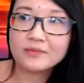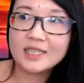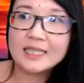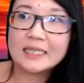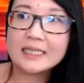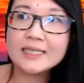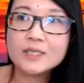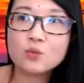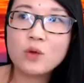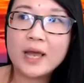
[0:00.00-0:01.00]
it
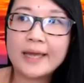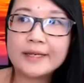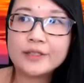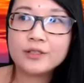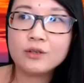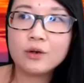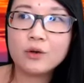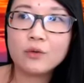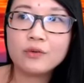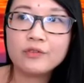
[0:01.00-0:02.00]
leads way
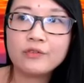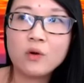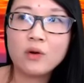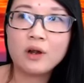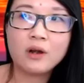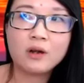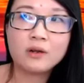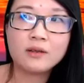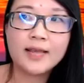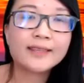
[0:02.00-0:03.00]
for
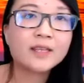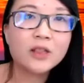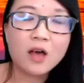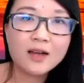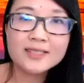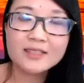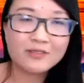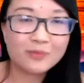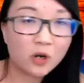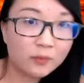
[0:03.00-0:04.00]
like the loss
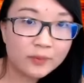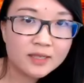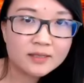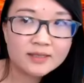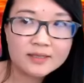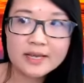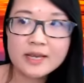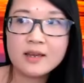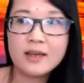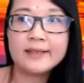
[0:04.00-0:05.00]
of purpose.
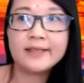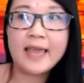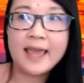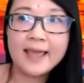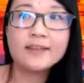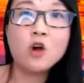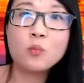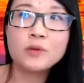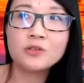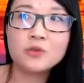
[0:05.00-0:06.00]
It can
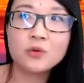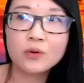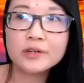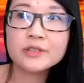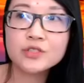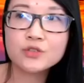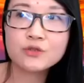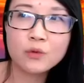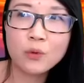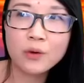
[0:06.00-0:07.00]
open doors
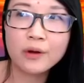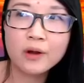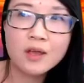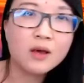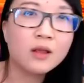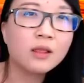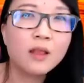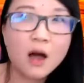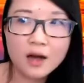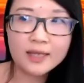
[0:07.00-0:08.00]
for
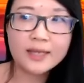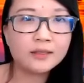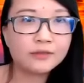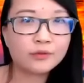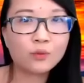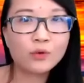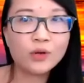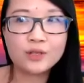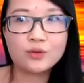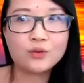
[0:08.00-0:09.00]
longing for
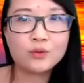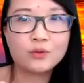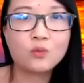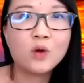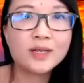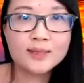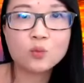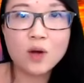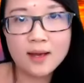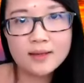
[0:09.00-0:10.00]
what once
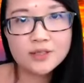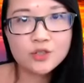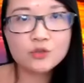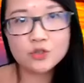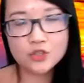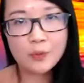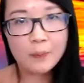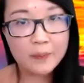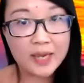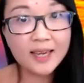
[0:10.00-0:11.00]
used to
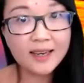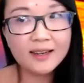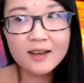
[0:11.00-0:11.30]
be.